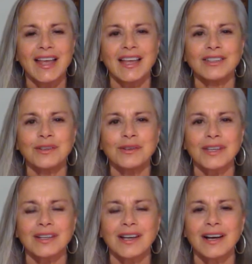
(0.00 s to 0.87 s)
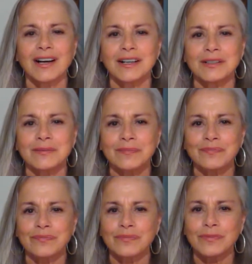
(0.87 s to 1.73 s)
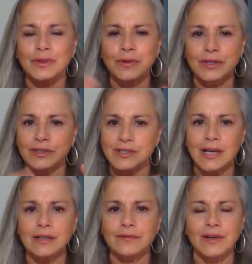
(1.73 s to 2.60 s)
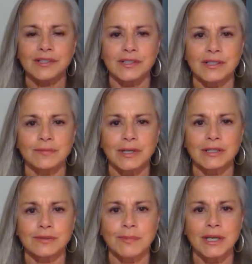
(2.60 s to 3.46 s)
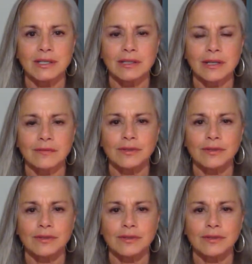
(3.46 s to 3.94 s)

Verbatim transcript: And know that um, know that there's sacrifices sometimes made in love,